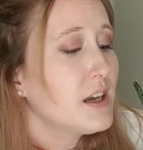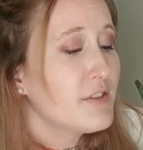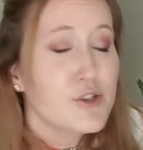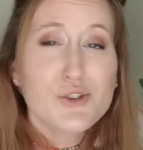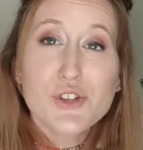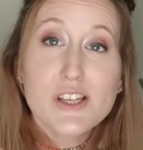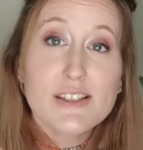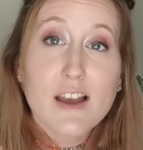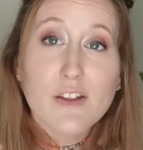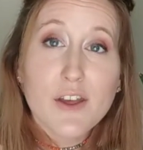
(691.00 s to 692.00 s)
eventually
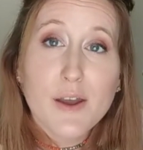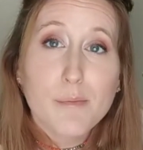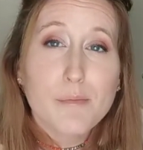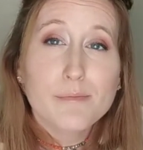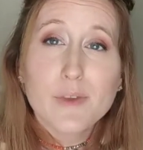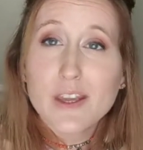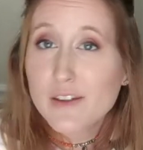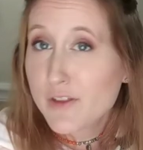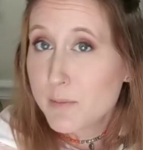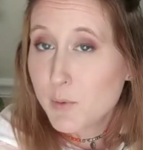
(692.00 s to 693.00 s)
sell them and
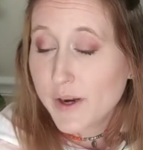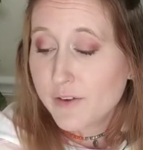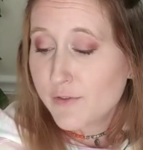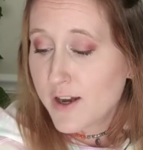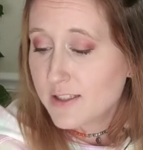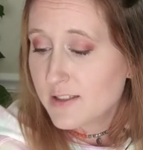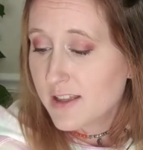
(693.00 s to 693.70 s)
give them away to friends.